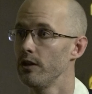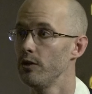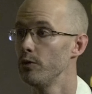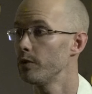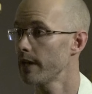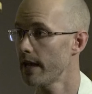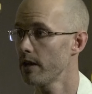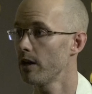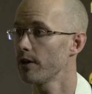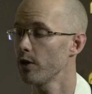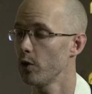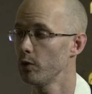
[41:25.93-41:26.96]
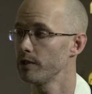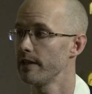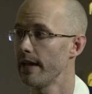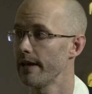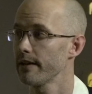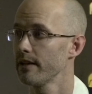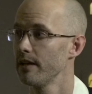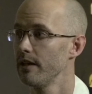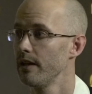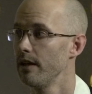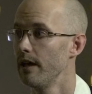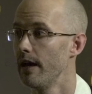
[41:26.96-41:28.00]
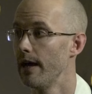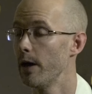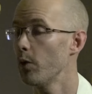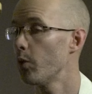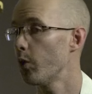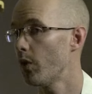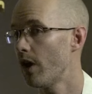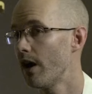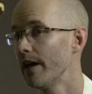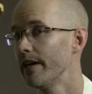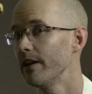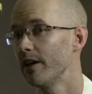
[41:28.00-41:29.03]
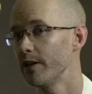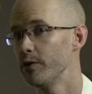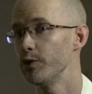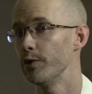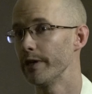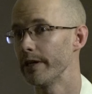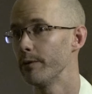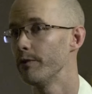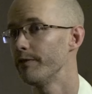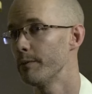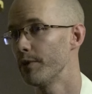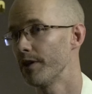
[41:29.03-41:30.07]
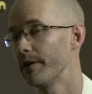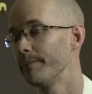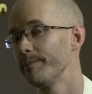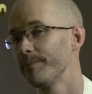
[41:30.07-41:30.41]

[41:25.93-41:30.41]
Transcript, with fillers: You cannot hold to that. Uh, why are you doing it with your brother?